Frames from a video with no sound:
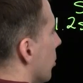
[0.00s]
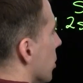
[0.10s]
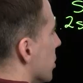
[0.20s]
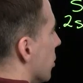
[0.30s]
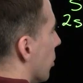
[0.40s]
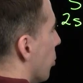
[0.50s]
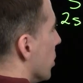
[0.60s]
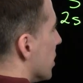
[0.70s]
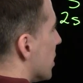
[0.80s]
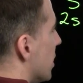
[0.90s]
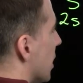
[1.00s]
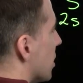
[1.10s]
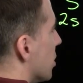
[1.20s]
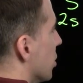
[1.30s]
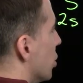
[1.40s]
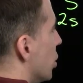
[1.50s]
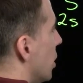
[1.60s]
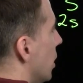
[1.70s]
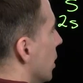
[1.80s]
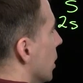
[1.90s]
plus zero point six
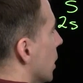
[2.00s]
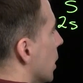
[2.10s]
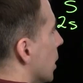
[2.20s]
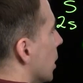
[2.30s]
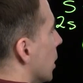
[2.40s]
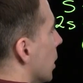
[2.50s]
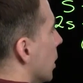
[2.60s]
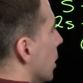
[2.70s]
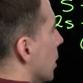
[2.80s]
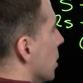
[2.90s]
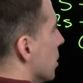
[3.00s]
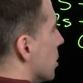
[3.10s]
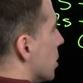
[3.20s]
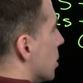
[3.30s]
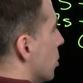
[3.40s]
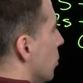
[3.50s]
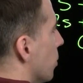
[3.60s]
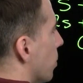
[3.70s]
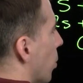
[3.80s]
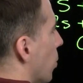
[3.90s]
G is two
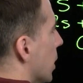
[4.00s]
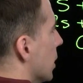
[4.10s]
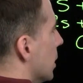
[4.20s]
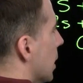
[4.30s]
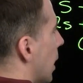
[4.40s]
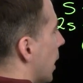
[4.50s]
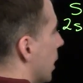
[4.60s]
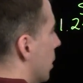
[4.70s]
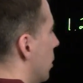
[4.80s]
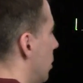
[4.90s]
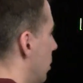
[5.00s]
point nine.